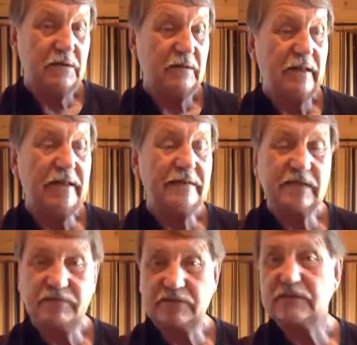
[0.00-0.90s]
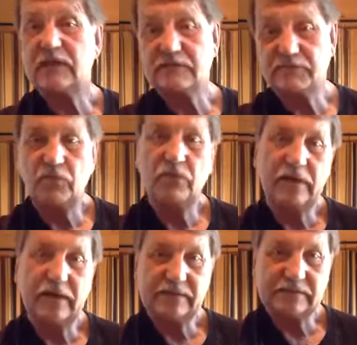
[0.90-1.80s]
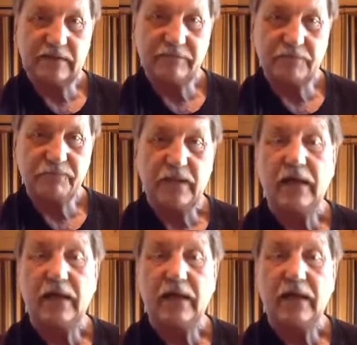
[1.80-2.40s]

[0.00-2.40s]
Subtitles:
the A7 sus4, and A7.